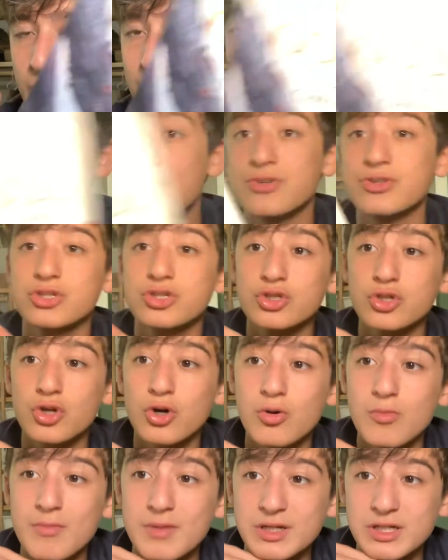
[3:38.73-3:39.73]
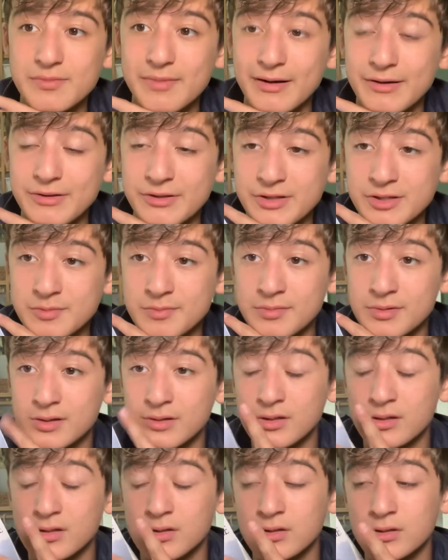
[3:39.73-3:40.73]
I hear so much about this
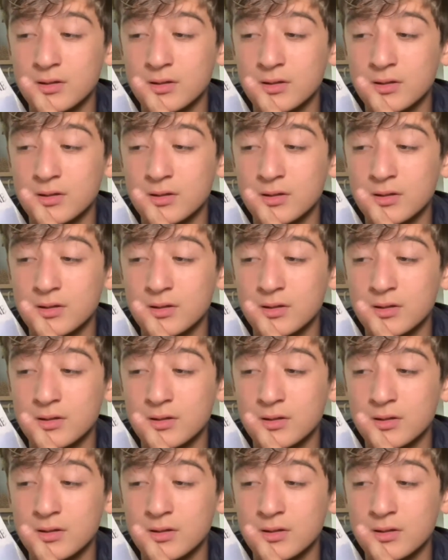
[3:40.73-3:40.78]
book,